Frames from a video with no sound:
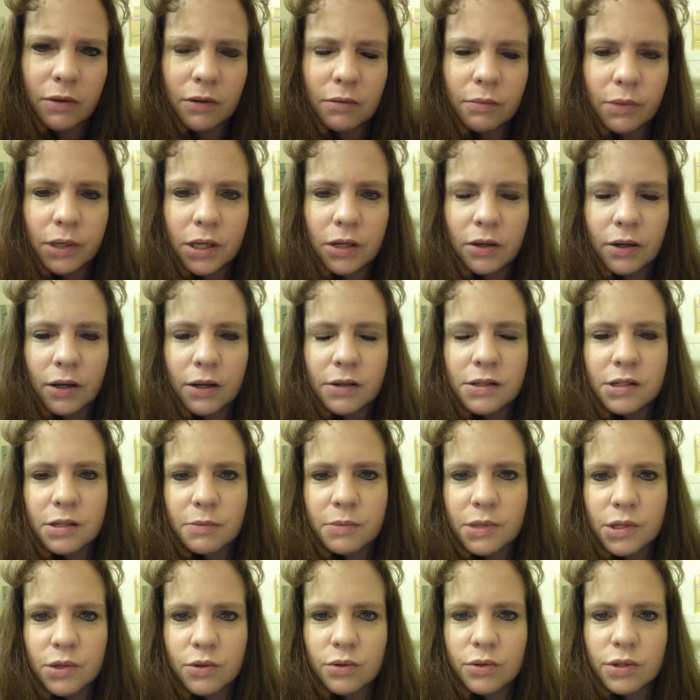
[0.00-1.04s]
but you know how some
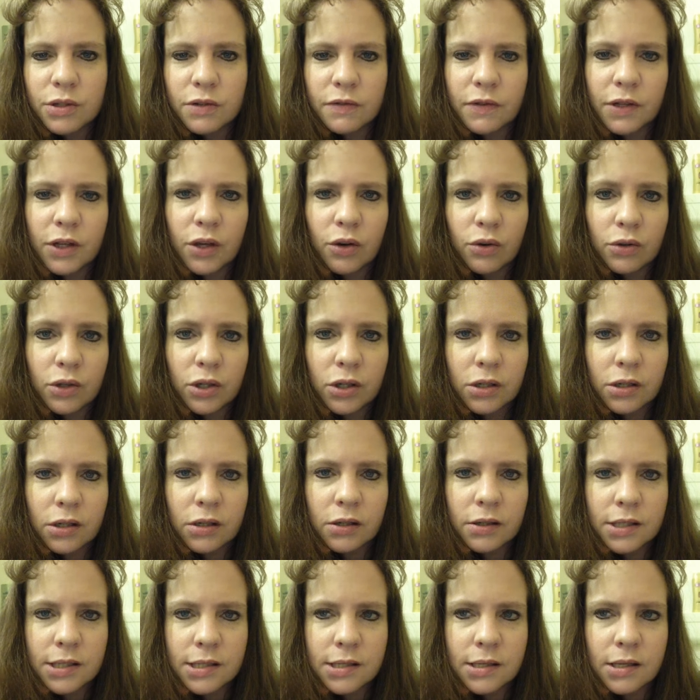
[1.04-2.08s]
schools, if you go look
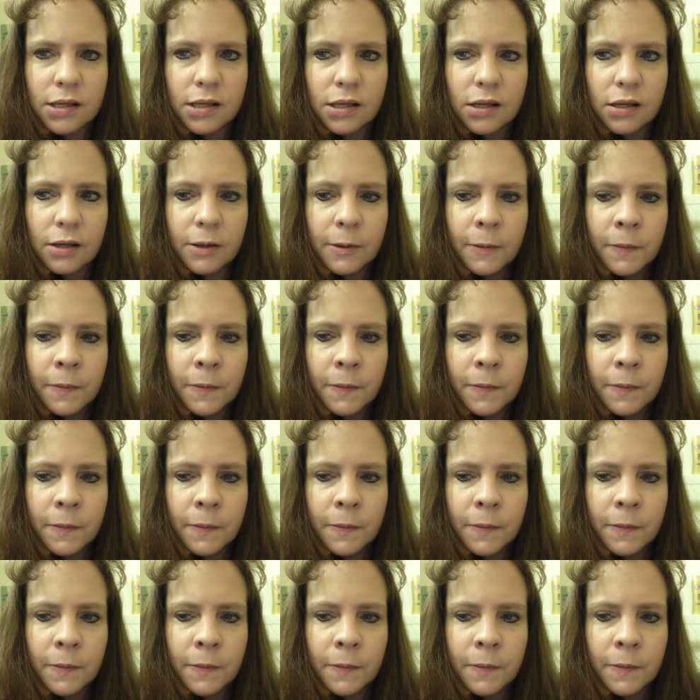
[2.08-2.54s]
to see